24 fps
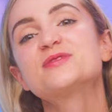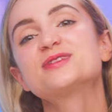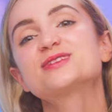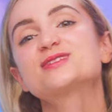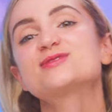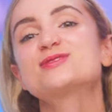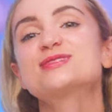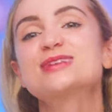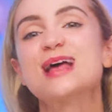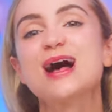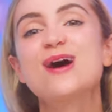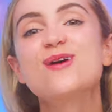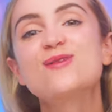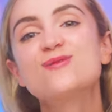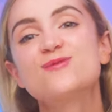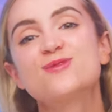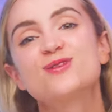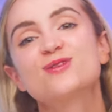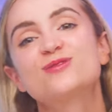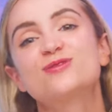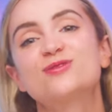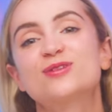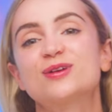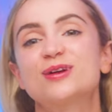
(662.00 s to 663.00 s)
this was
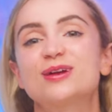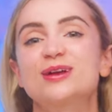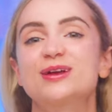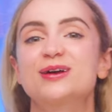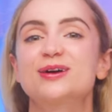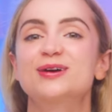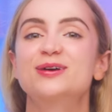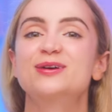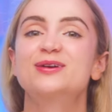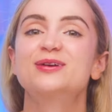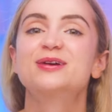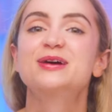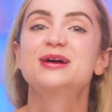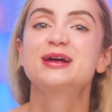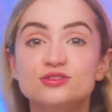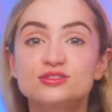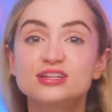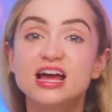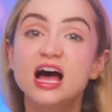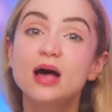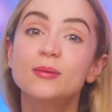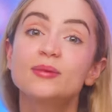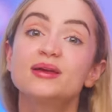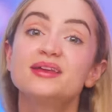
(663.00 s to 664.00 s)
helpful for you. So
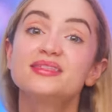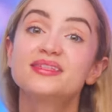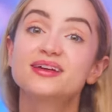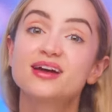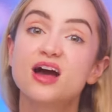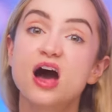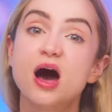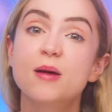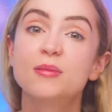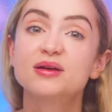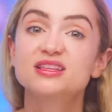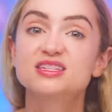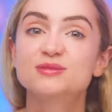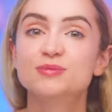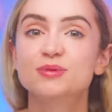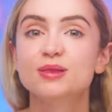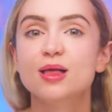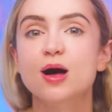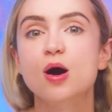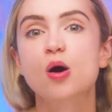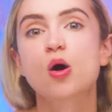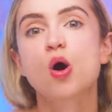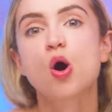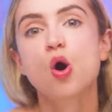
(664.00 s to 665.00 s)
tell me in the comments
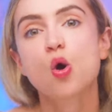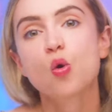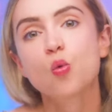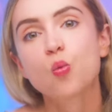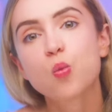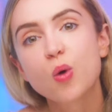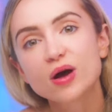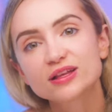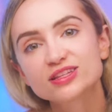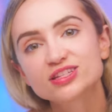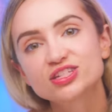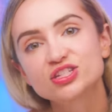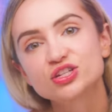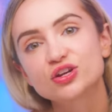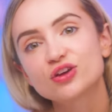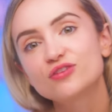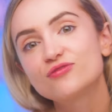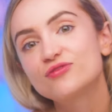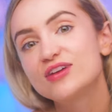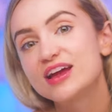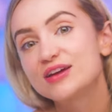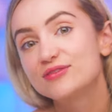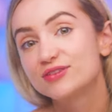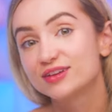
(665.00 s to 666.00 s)
below, what's your
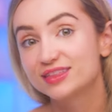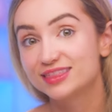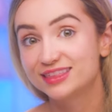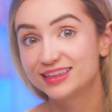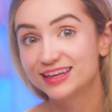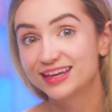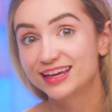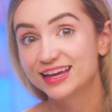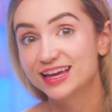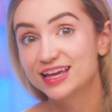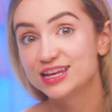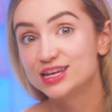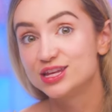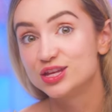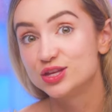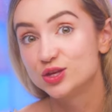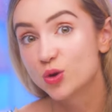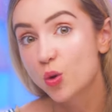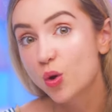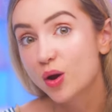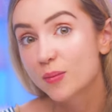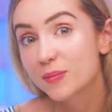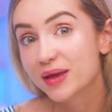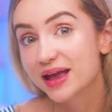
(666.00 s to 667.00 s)
favorite thing in
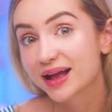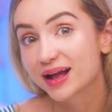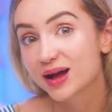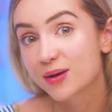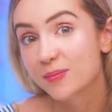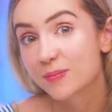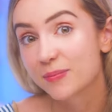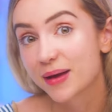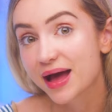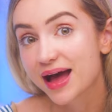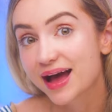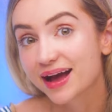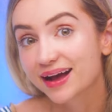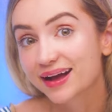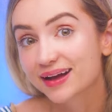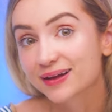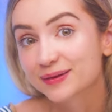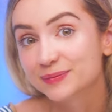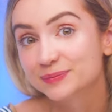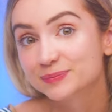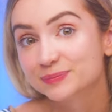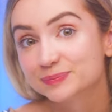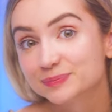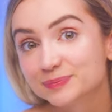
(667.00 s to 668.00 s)
your makeup bag?
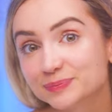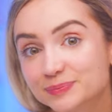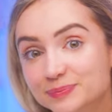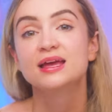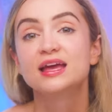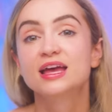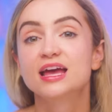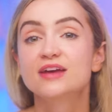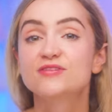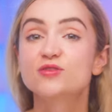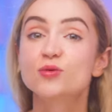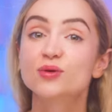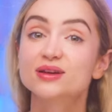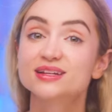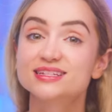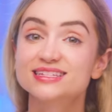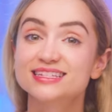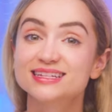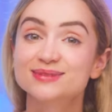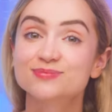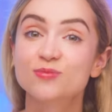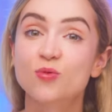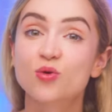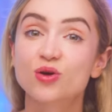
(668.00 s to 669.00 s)
If you wanna
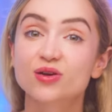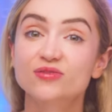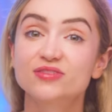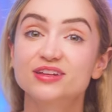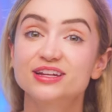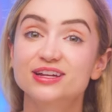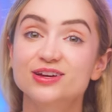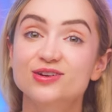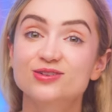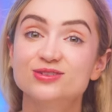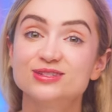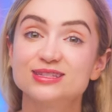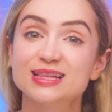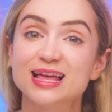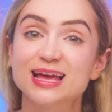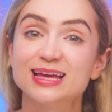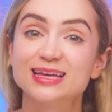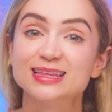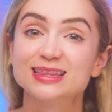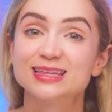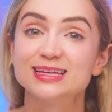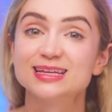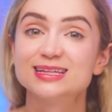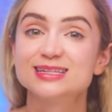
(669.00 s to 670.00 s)
see more videos
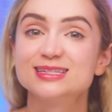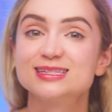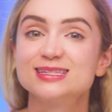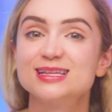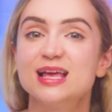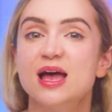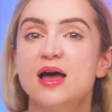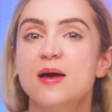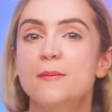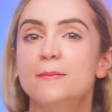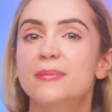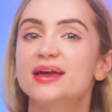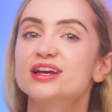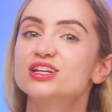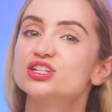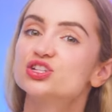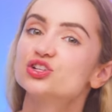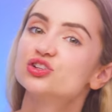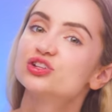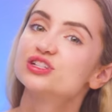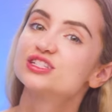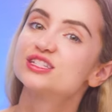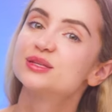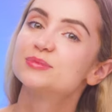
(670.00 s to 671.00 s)
like this, make
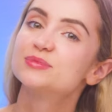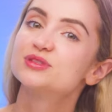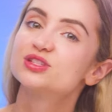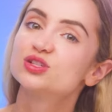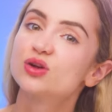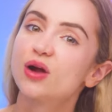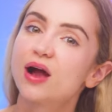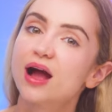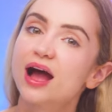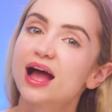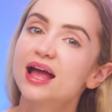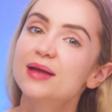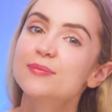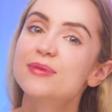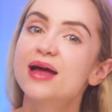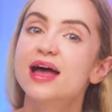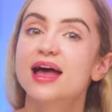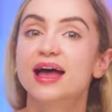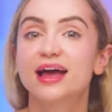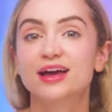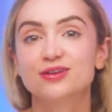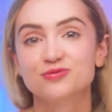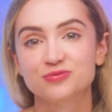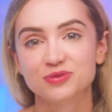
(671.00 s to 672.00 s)
sure to subscribe
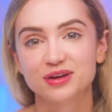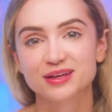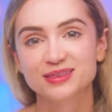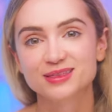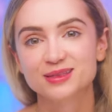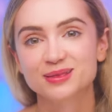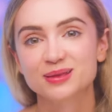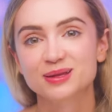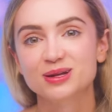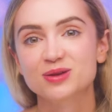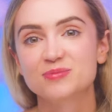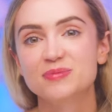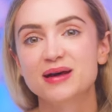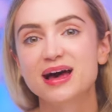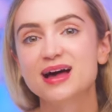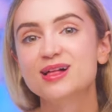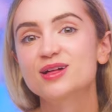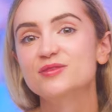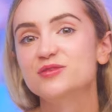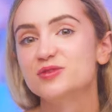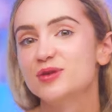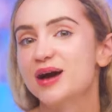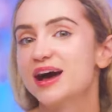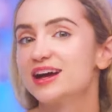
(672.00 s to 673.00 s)
and ring the little
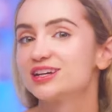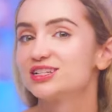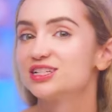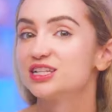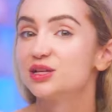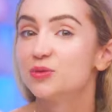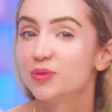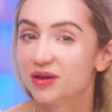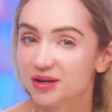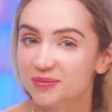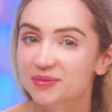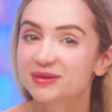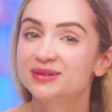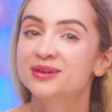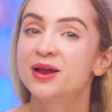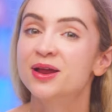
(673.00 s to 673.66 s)
bell if you actually wanna be